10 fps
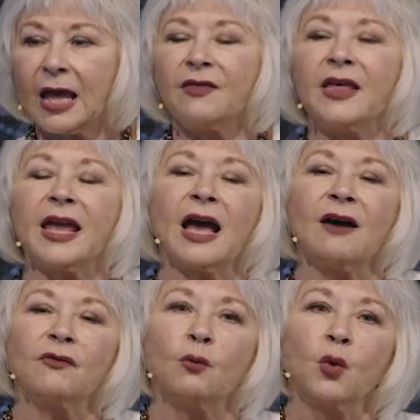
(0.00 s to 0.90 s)
They
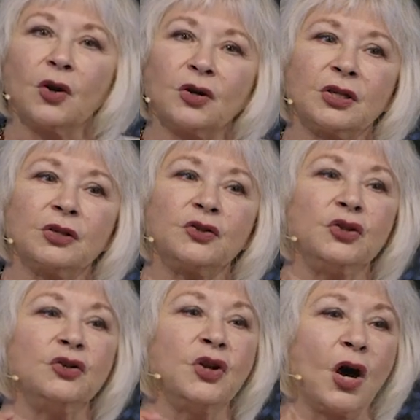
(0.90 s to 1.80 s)
have worked to
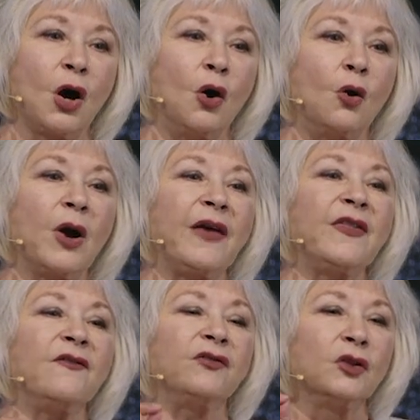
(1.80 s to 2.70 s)
know and
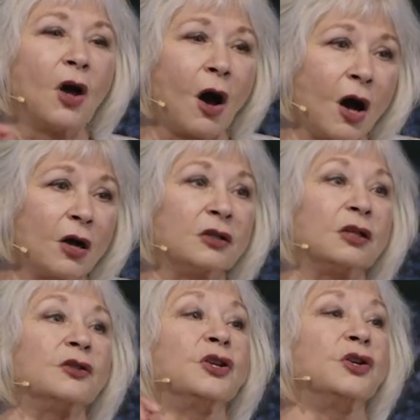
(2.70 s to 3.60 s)
they've longed
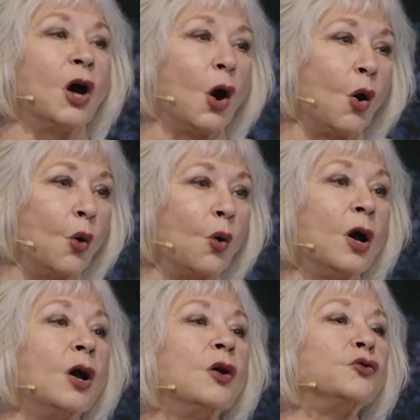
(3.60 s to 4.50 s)
to know
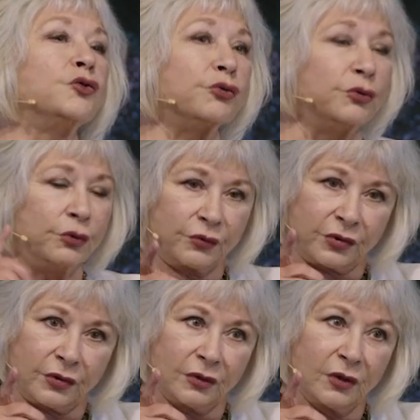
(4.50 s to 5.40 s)

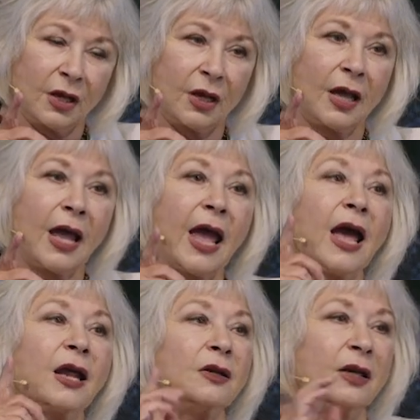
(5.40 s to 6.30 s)
truth.
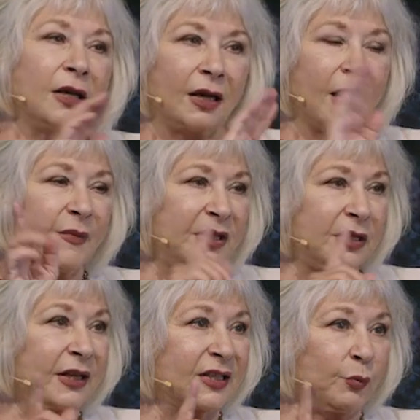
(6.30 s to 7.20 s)
And let me
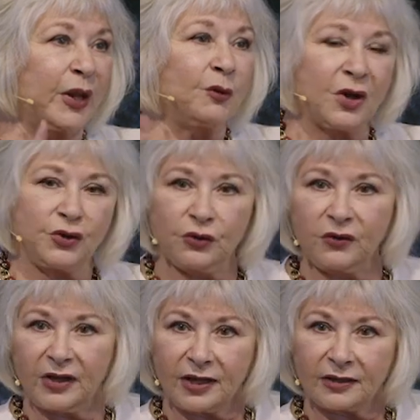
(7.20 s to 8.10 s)
explain what truth
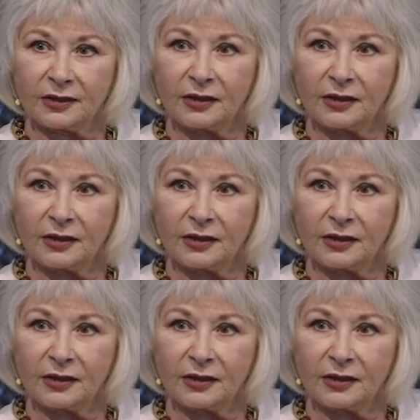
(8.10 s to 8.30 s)
is.